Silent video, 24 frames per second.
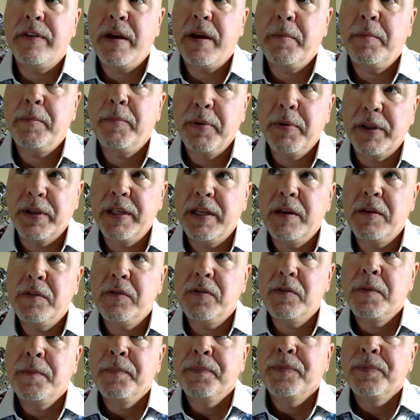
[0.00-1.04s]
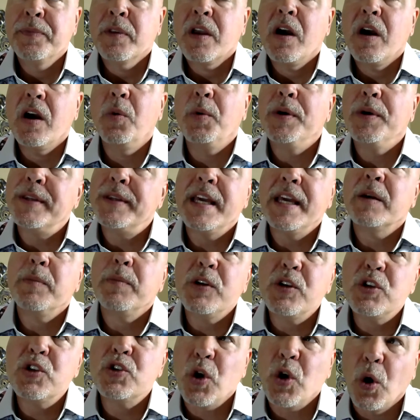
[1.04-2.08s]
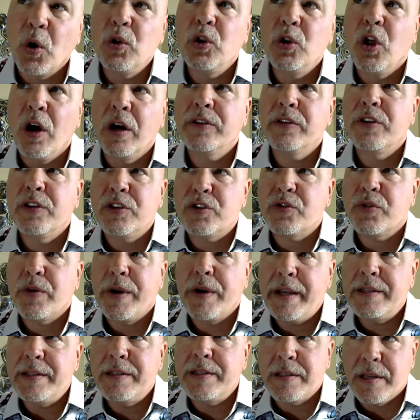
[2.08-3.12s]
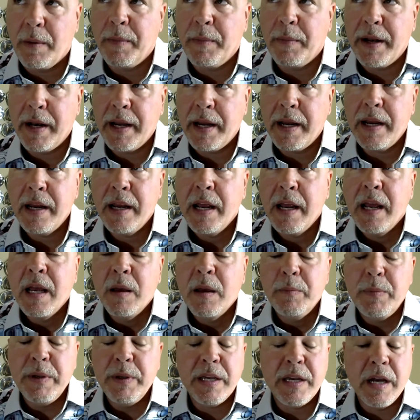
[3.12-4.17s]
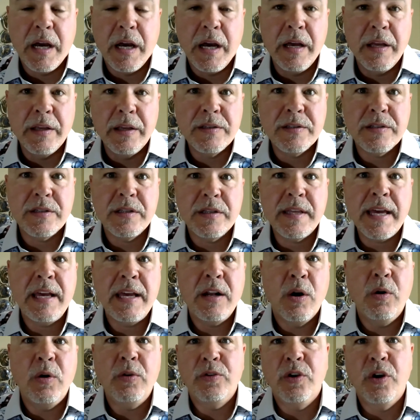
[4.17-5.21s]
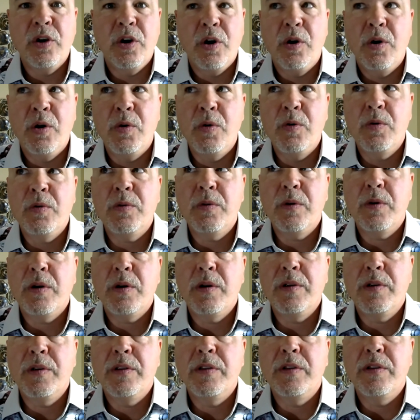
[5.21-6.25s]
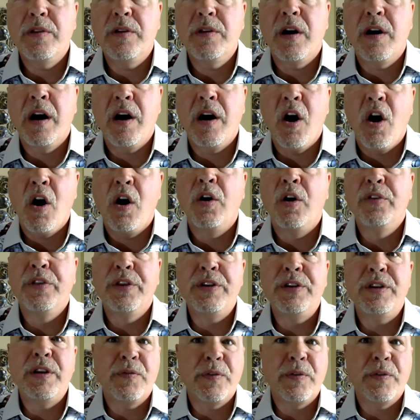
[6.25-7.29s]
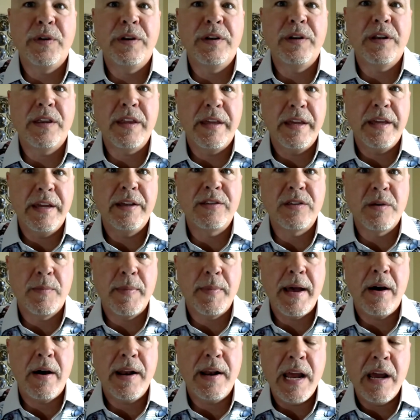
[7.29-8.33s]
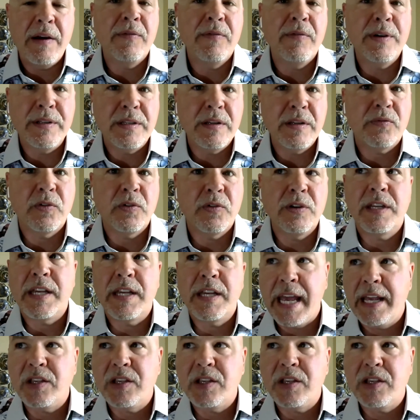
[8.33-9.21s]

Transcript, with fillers: of them believe Oh, it would take me so long to train somebody because they don't know uh, all the different things about every different